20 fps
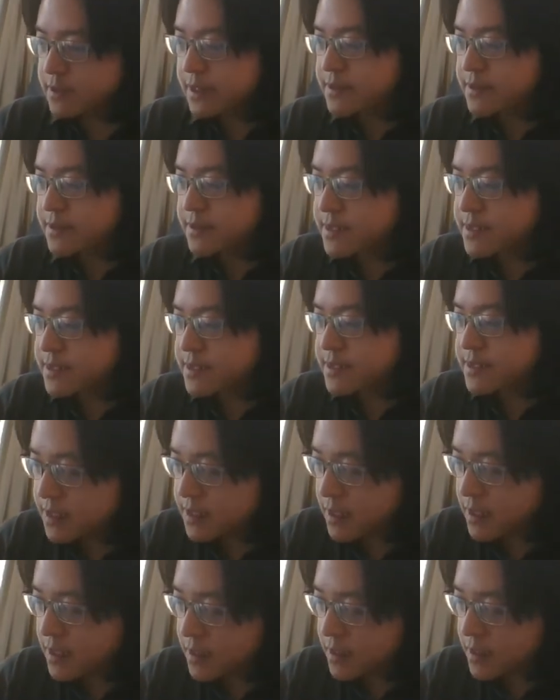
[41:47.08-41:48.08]
this is
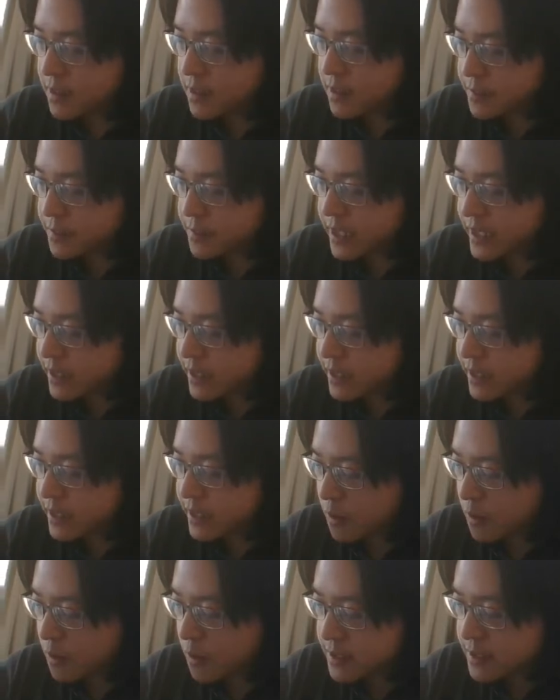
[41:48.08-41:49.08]
p
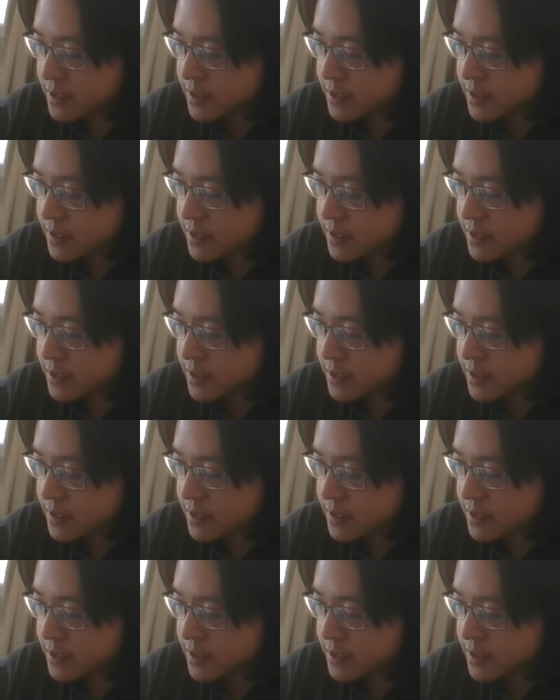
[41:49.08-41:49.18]
operator